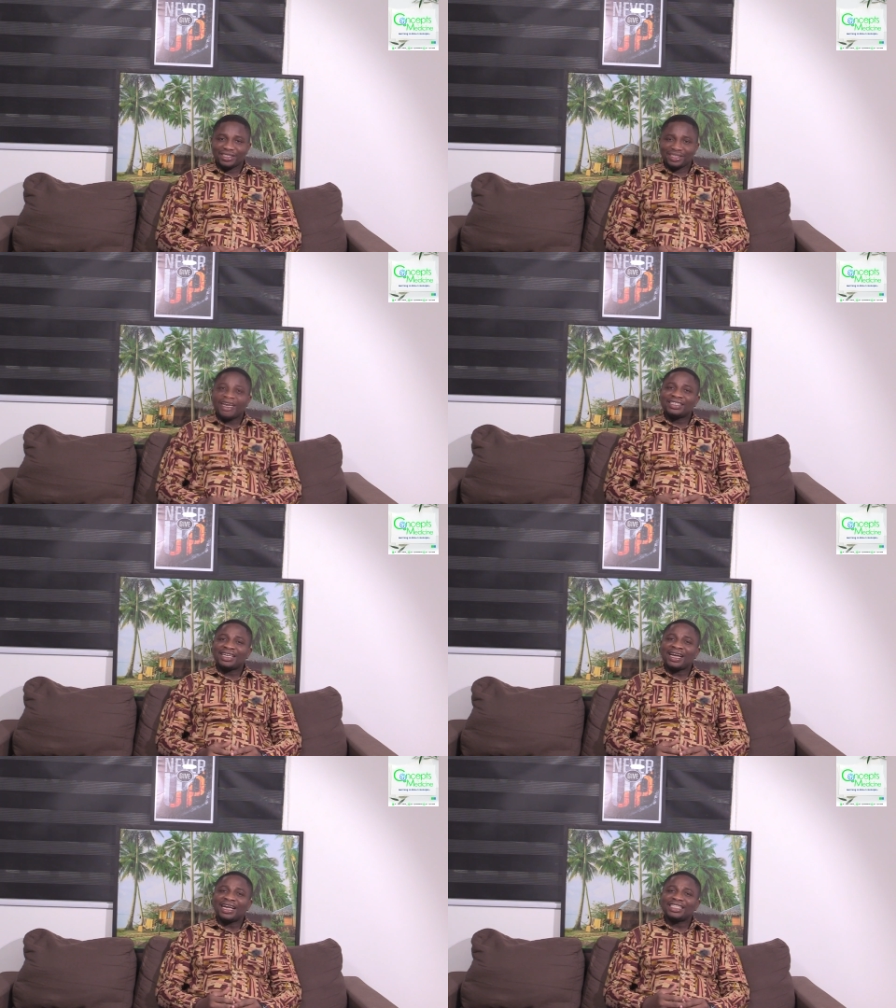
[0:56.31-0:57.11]
And as
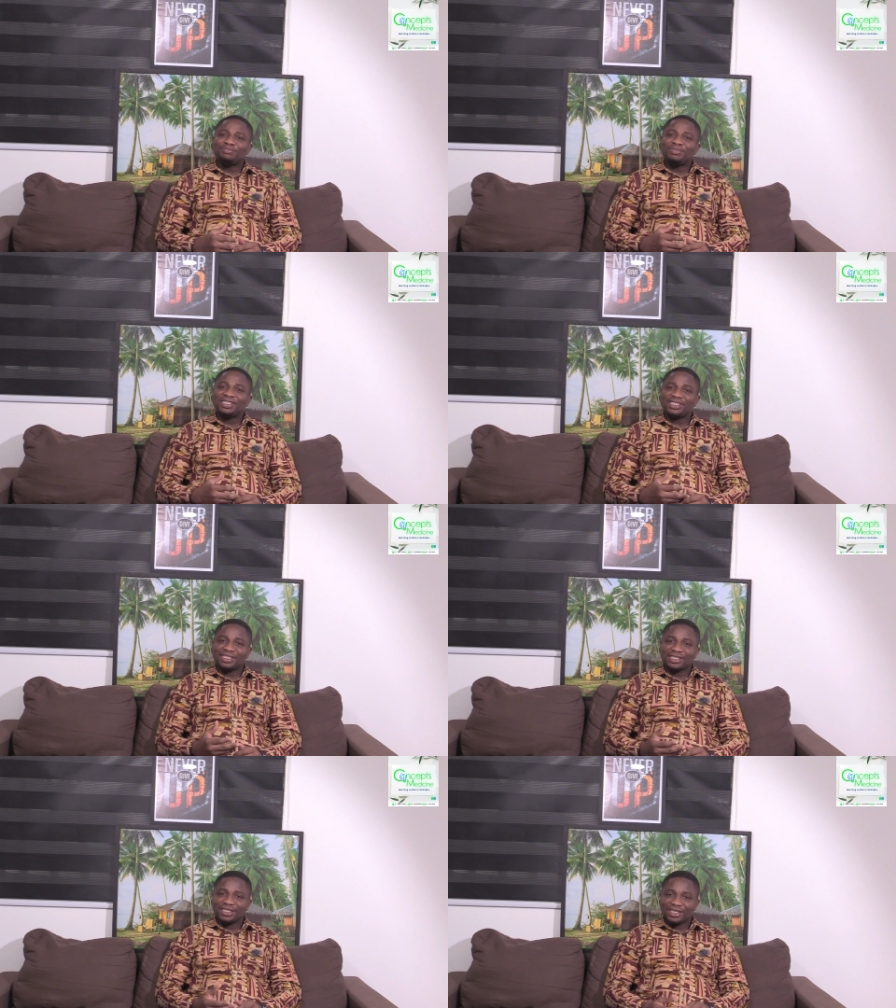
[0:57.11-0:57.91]
the heart
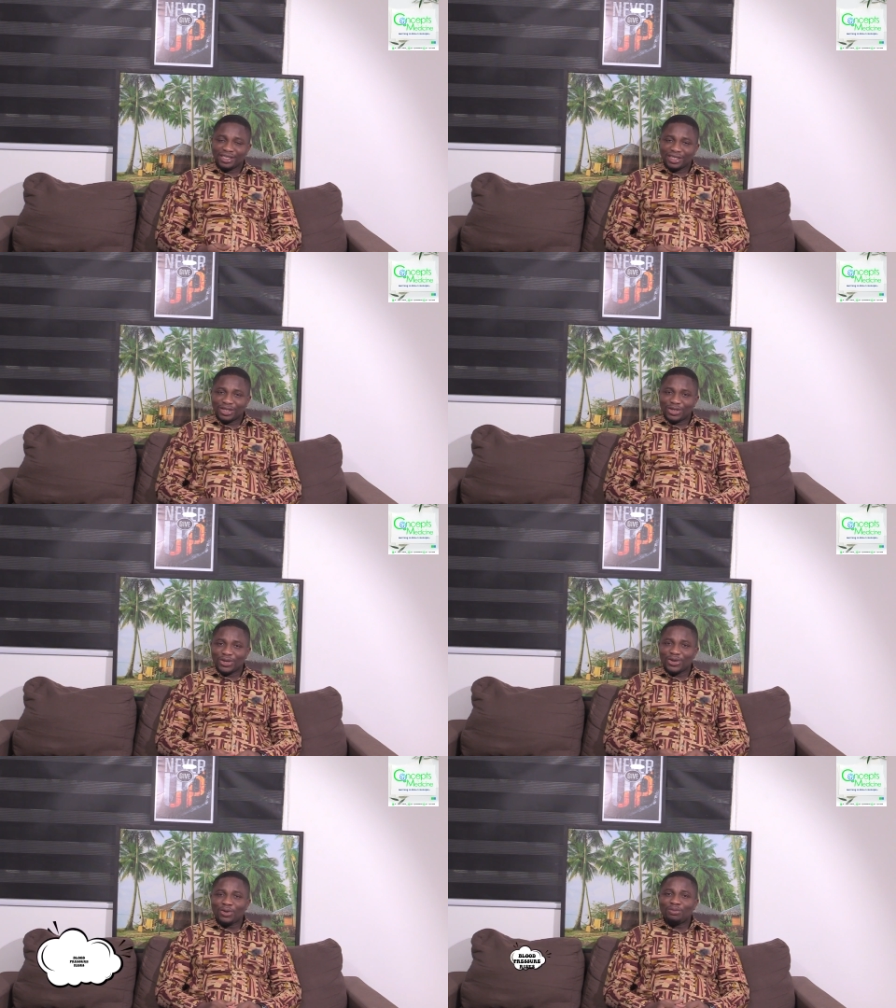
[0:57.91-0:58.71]
beats,
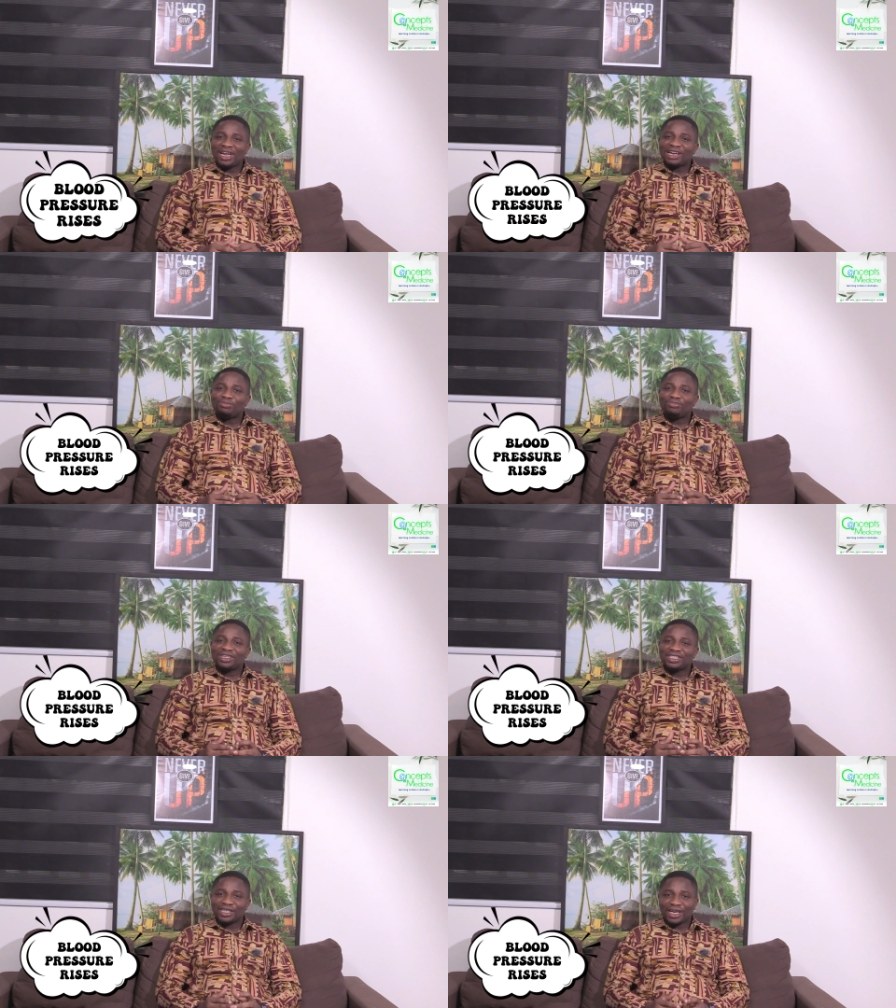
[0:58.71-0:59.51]
your blood
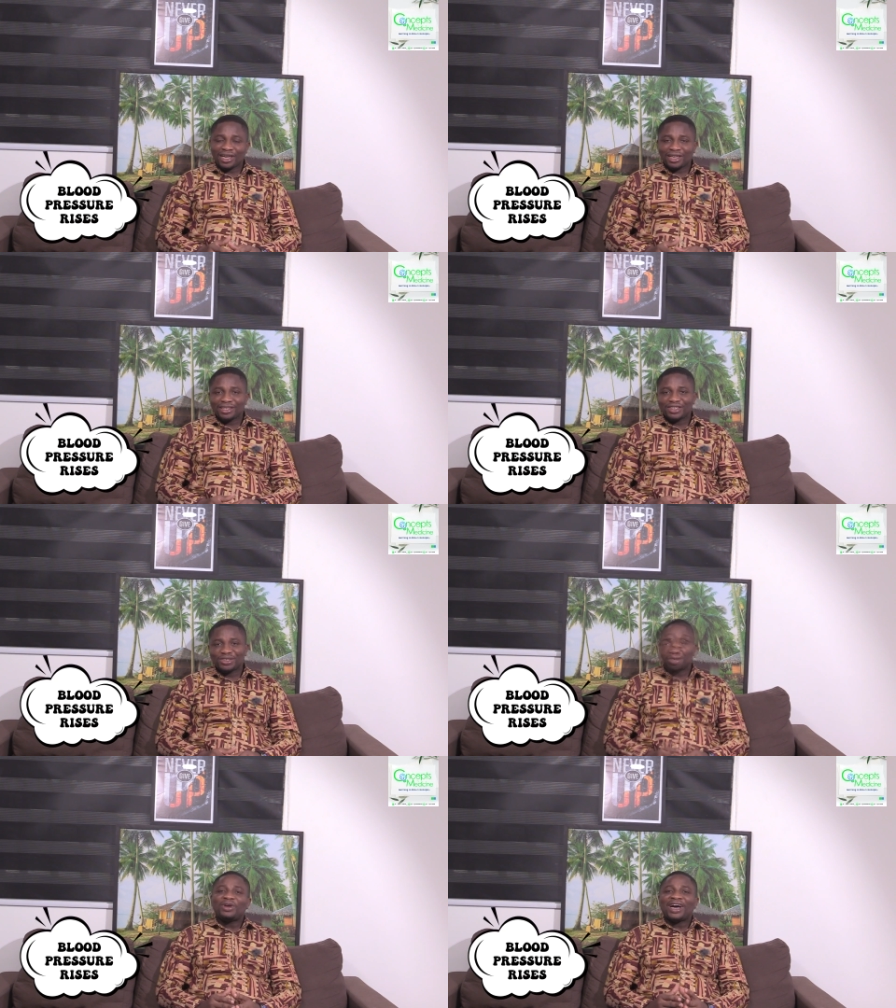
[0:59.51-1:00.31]
pressure
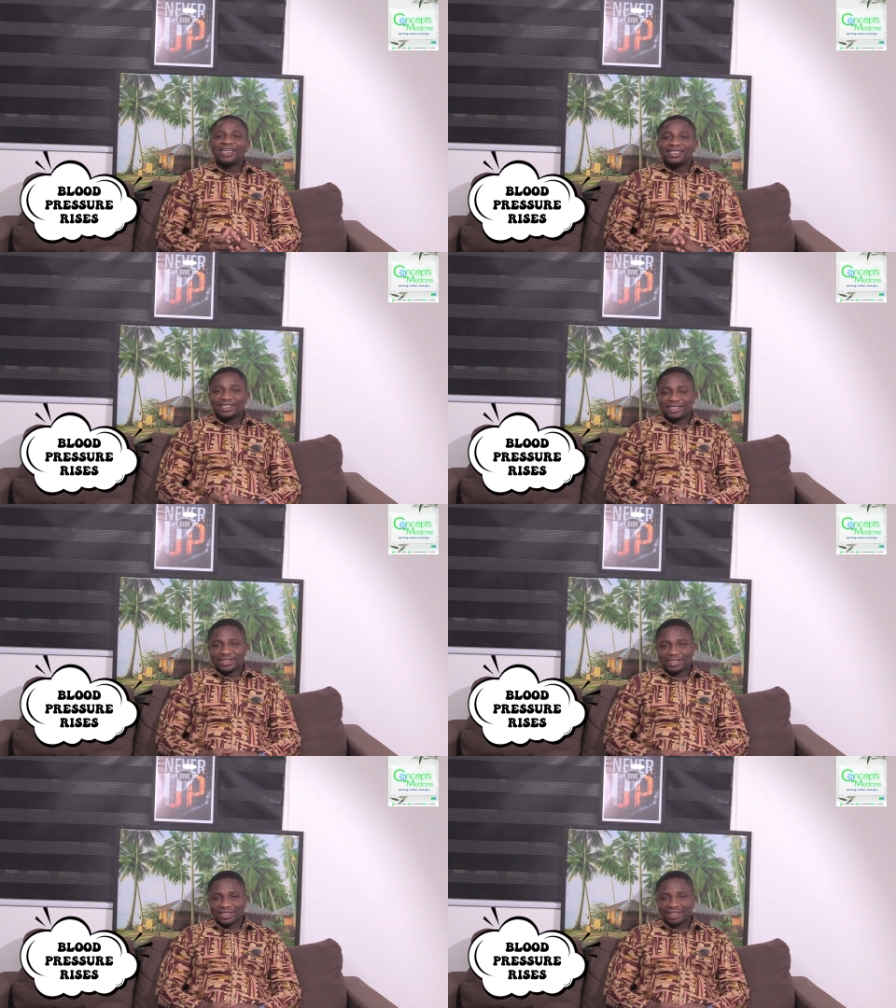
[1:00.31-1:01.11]
will rise,